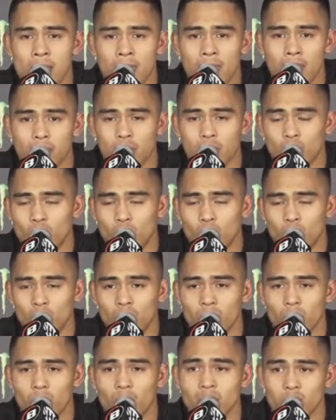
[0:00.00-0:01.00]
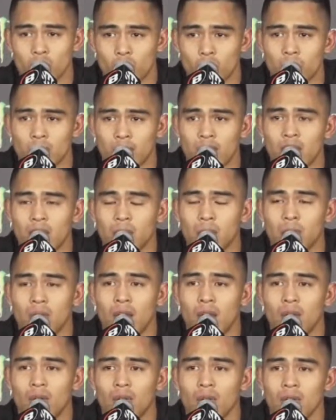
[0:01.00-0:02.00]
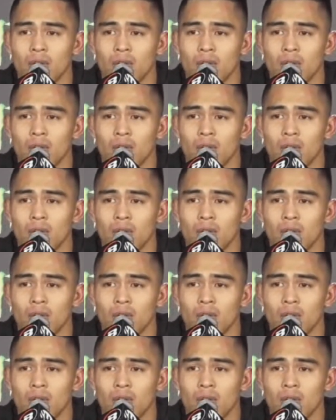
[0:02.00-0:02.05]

between the rounds, he told me to take him down.